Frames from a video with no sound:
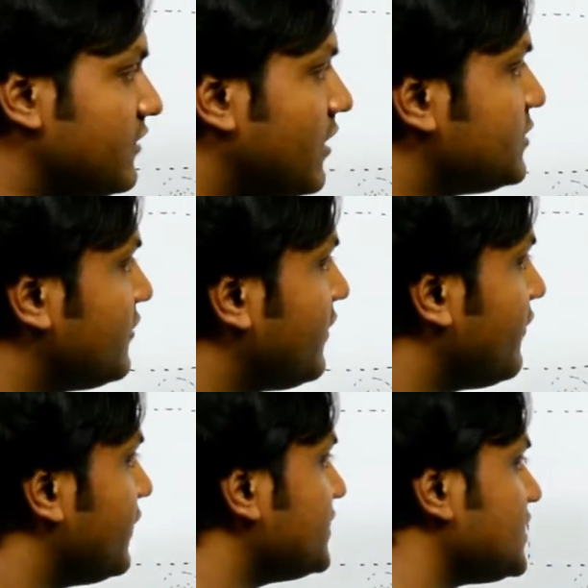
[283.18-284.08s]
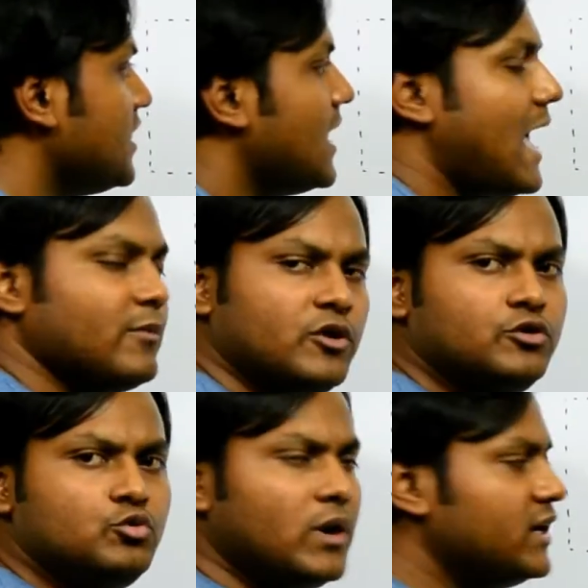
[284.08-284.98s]
frames of reference. I'm going
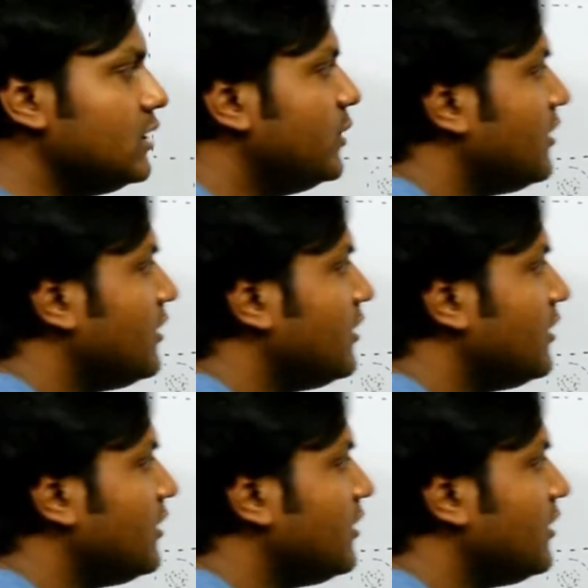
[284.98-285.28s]
to do a little bit